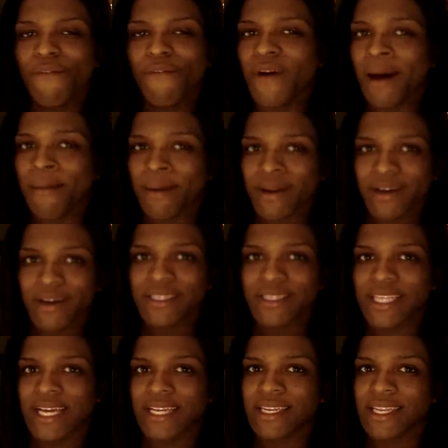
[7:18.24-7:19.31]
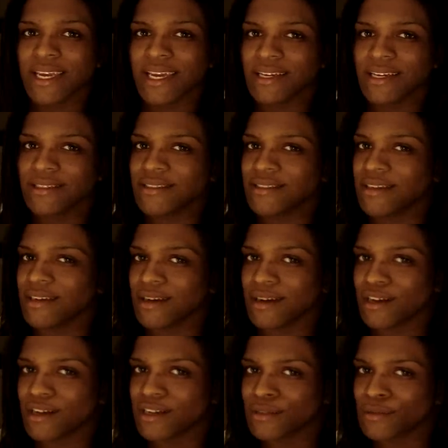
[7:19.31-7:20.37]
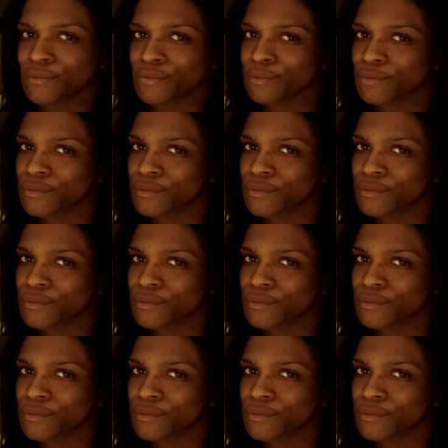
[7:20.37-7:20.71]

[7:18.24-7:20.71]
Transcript: for all my girls out there, girl,